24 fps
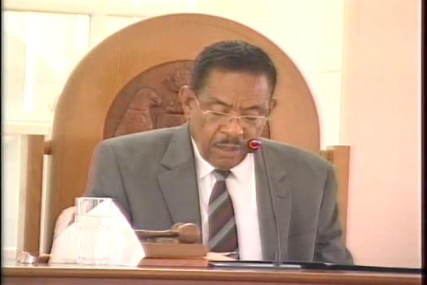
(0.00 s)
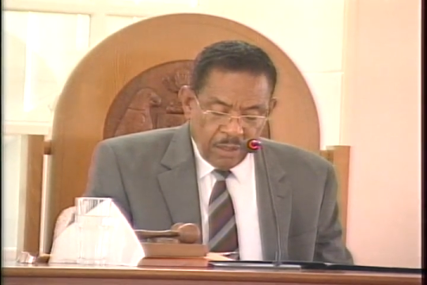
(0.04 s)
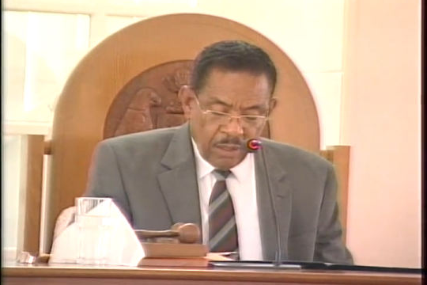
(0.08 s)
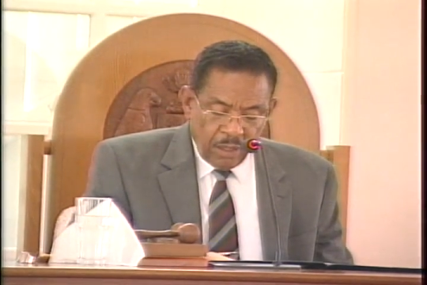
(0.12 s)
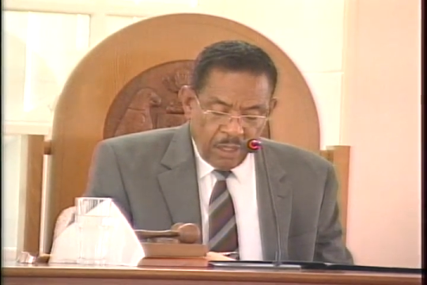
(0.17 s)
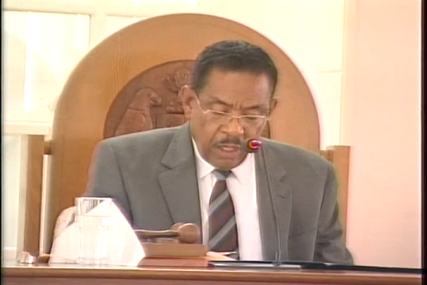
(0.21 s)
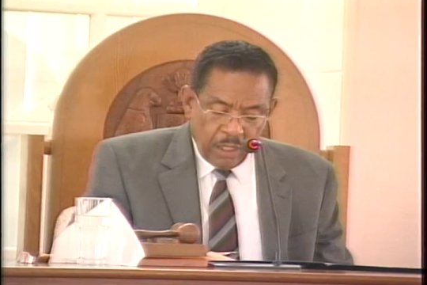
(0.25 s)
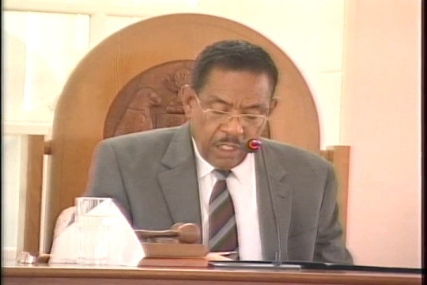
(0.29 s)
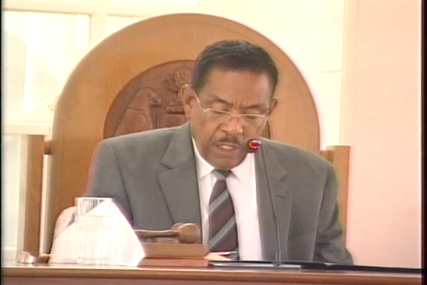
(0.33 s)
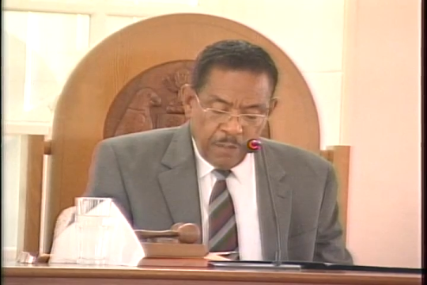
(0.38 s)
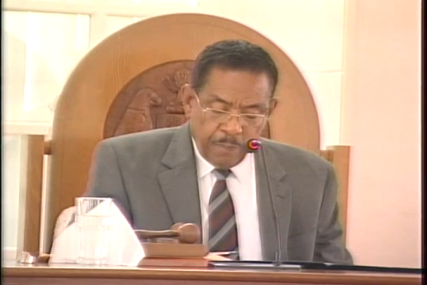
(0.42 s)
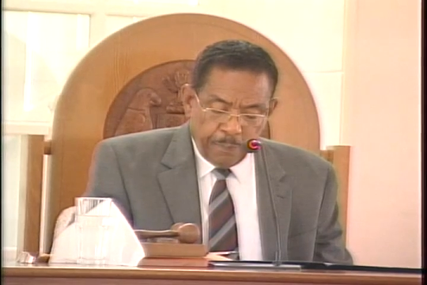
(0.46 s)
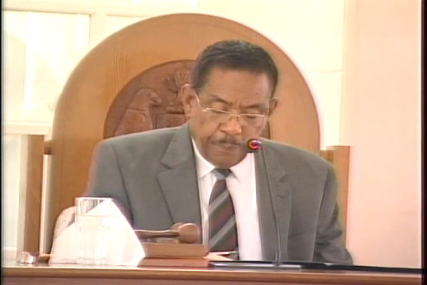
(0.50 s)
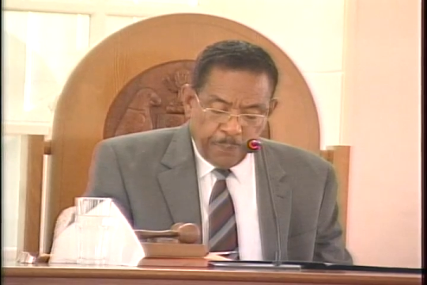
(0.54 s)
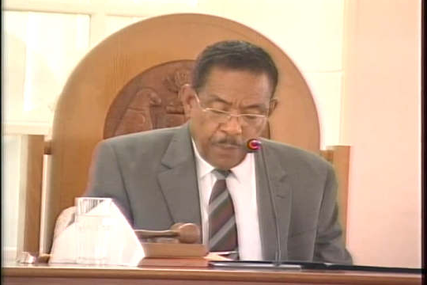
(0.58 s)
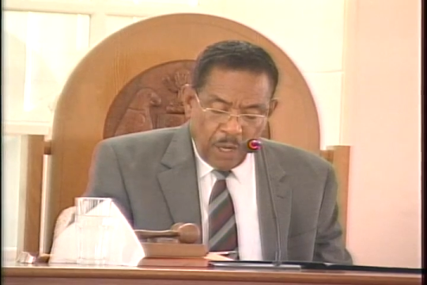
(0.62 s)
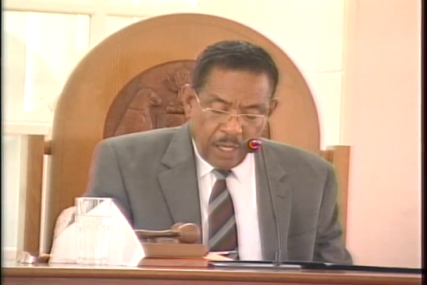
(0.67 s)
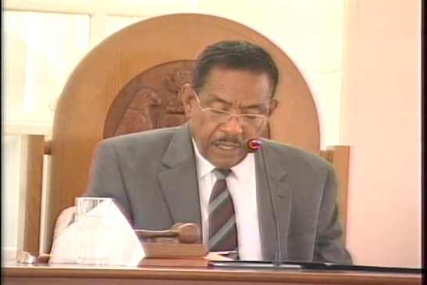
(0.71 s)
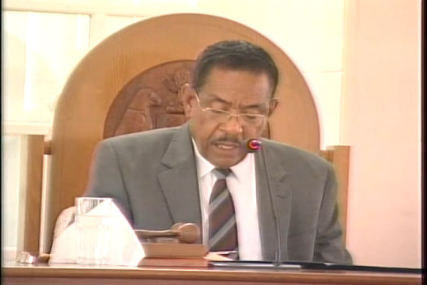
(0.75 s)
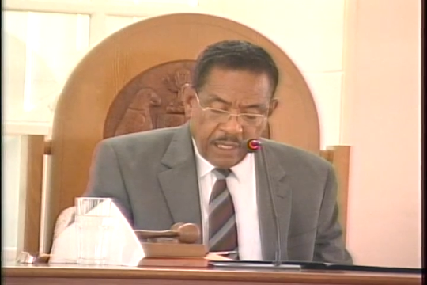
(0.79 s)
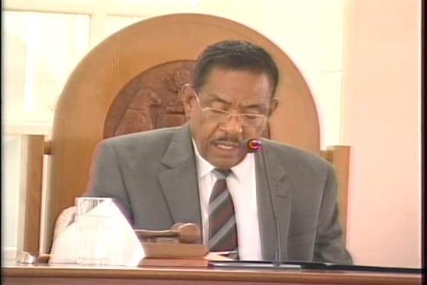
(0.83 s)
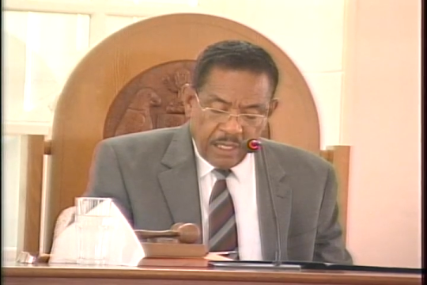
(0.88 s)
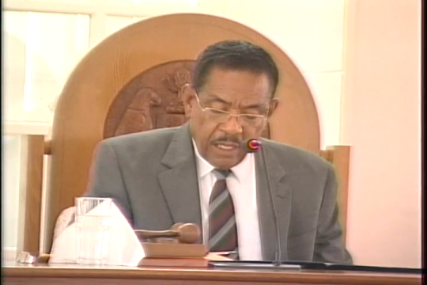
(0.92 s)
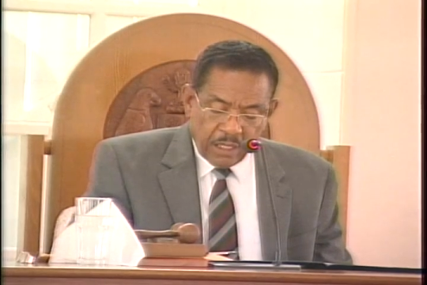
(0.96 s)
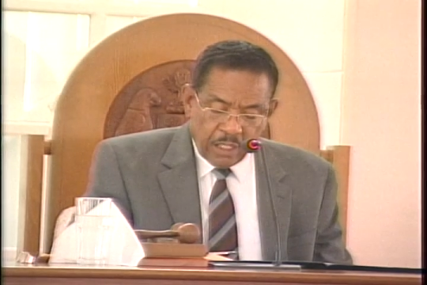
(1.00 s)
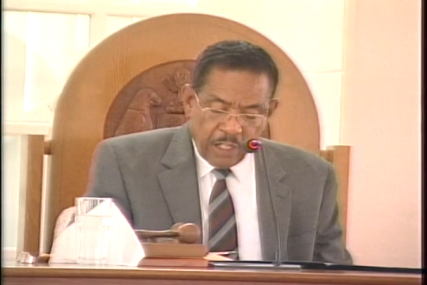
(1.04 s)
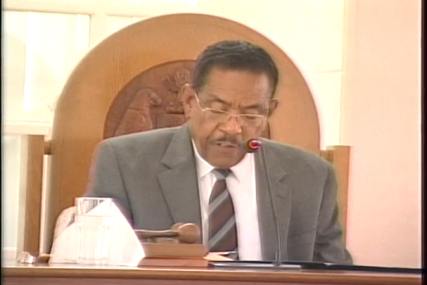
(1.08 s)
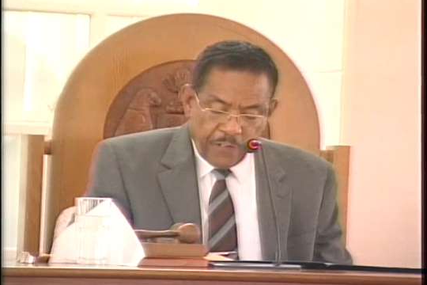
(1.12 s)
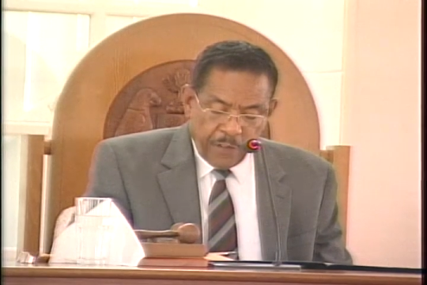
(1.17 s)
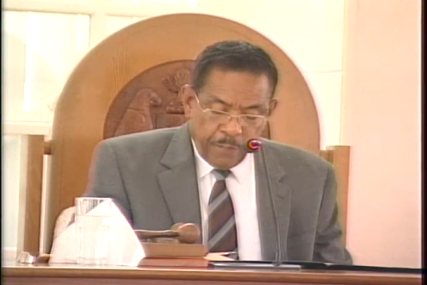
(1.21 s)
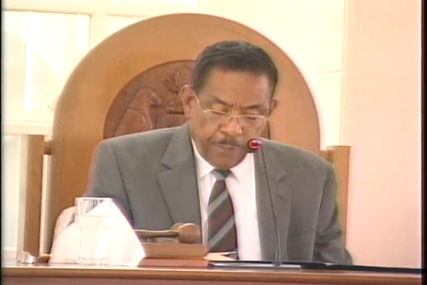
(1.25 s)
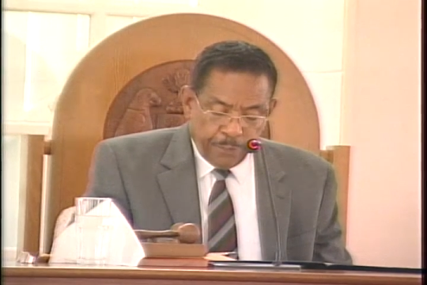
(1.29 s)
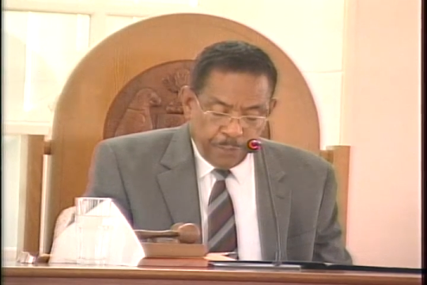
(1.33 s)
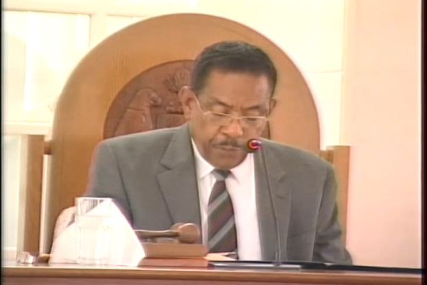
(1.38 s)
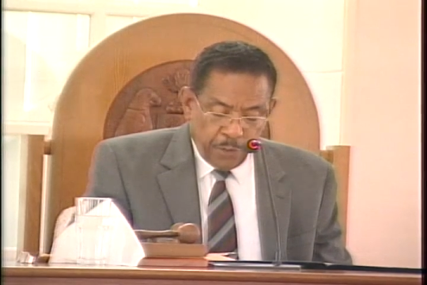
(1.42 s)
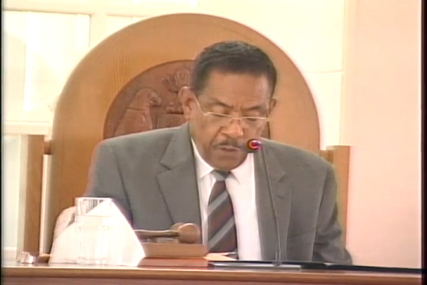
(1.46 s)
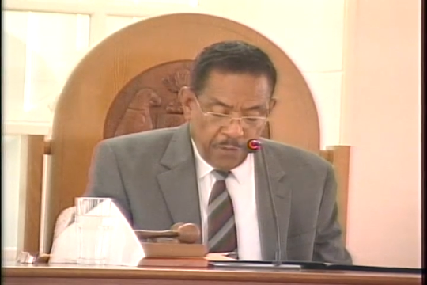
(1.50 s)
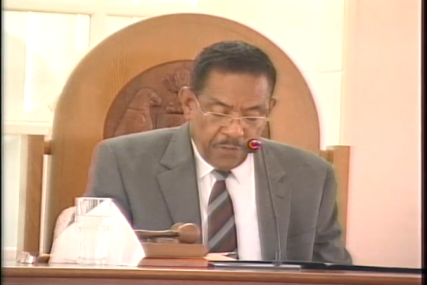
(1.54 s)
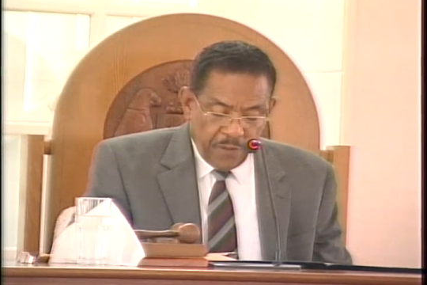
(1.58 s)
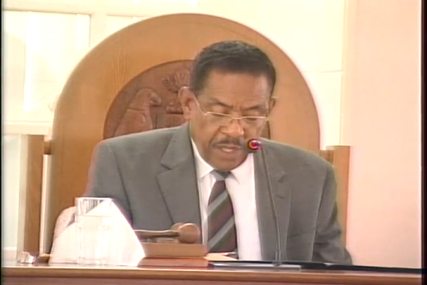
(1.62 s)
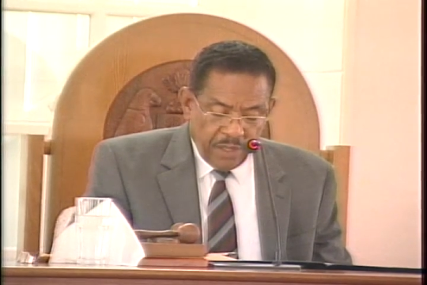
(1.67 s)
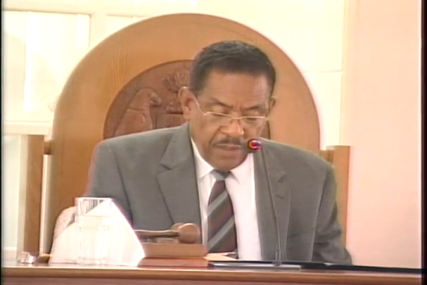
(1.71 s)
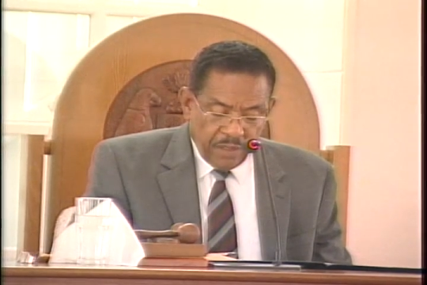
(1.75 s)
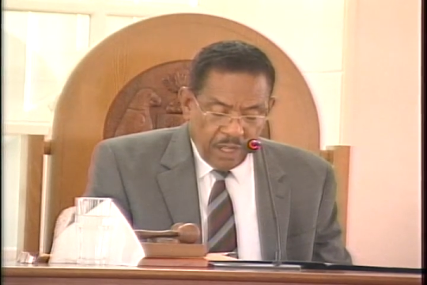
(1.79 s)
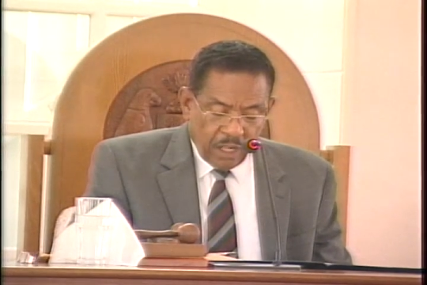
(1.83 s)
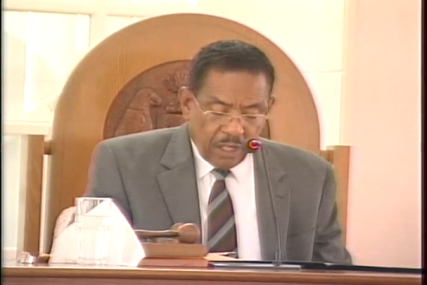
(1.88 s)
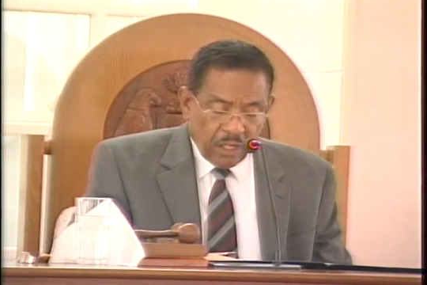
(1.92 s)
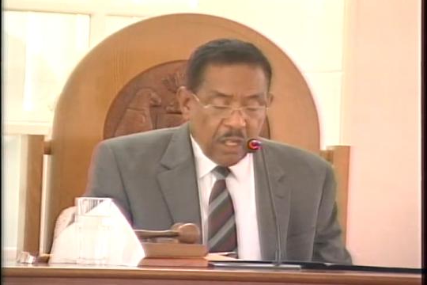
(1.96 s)
on the importance of
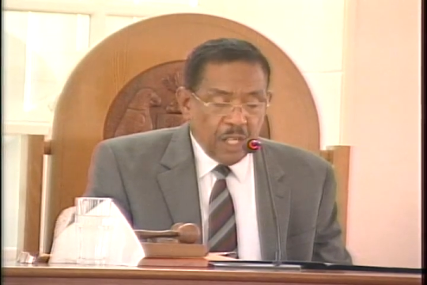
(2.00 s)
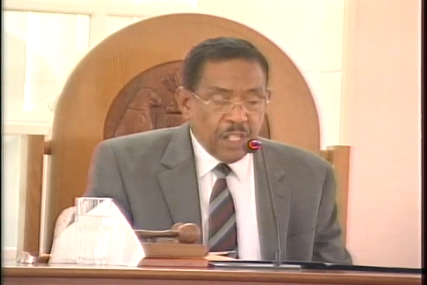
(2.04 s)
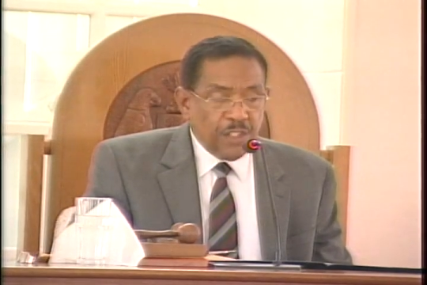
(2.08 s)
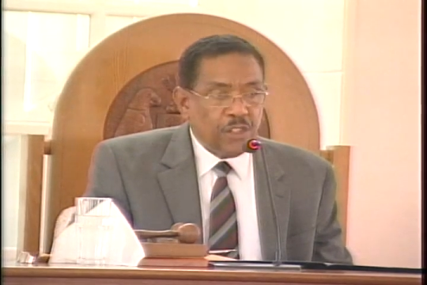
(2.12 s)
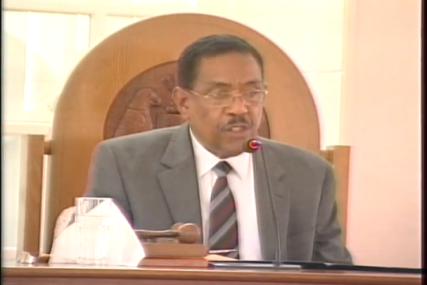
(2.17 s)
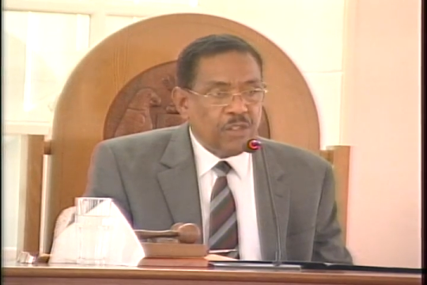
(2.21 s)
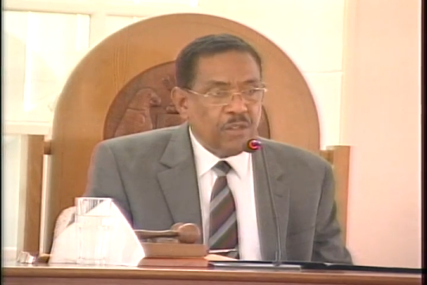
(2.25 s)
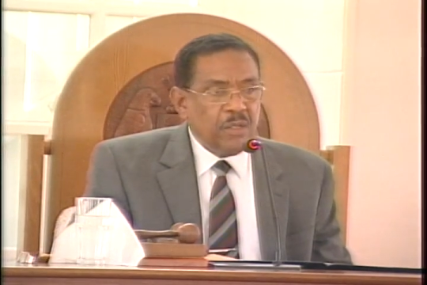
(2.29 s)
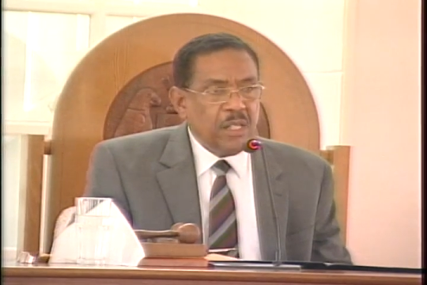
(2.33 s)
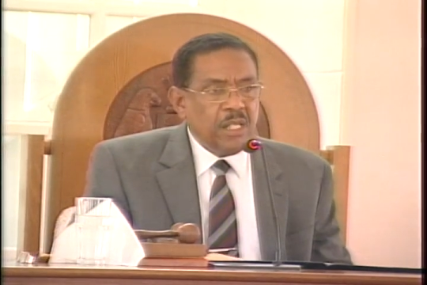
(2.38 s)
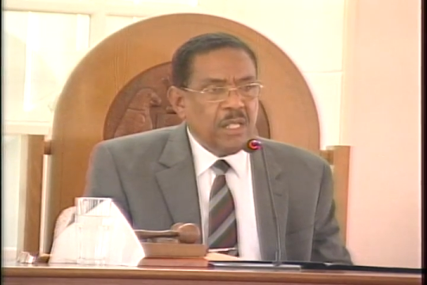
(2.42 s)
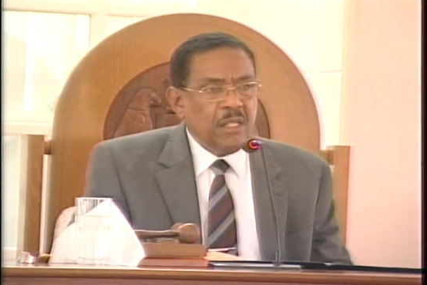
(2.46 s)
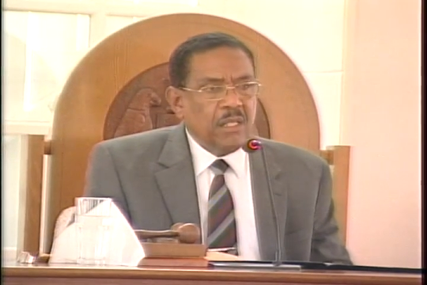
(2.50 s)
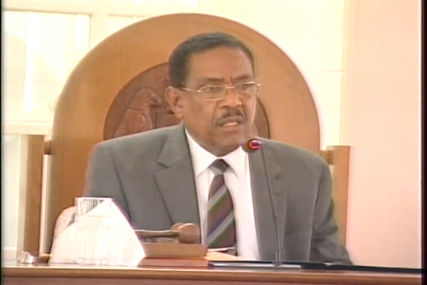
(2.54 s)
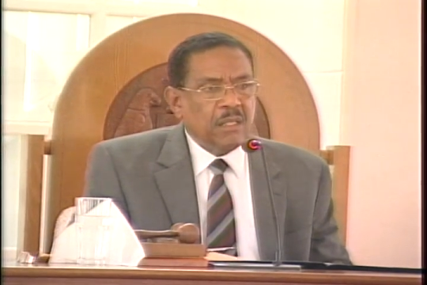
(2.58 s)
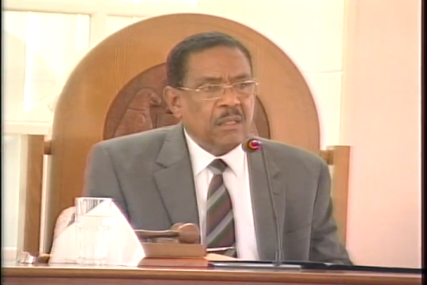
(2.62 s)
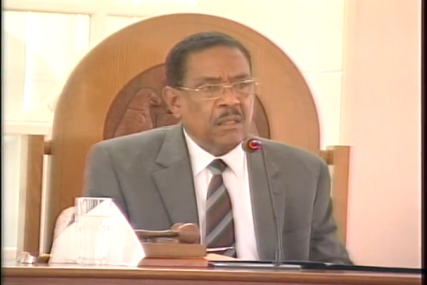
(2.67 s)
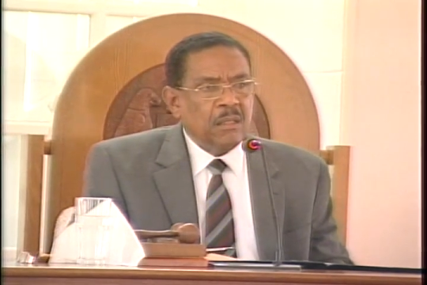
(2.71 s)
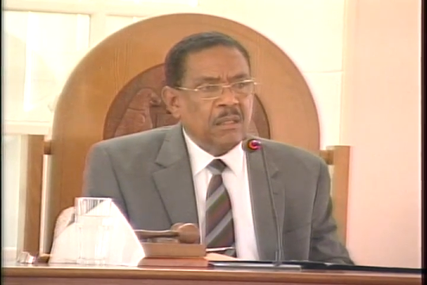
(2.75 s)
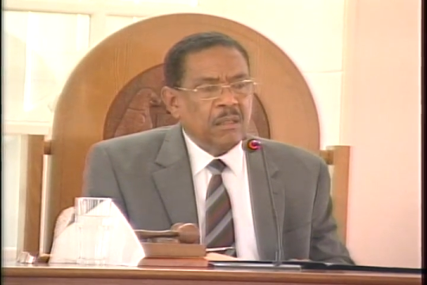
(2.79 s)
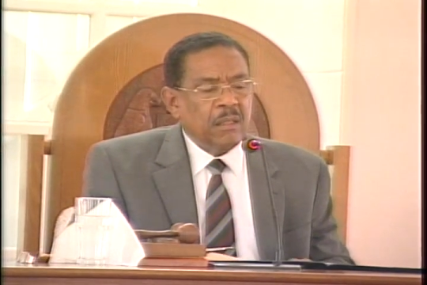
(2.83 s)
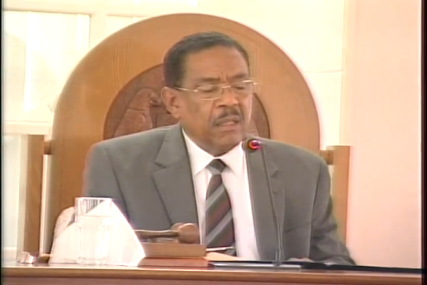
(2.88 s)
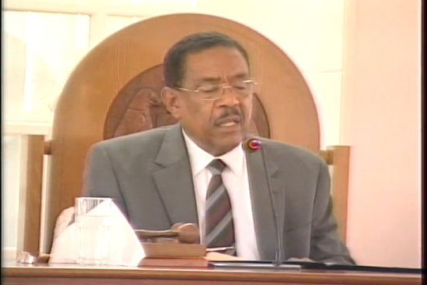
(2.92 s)
improving the country's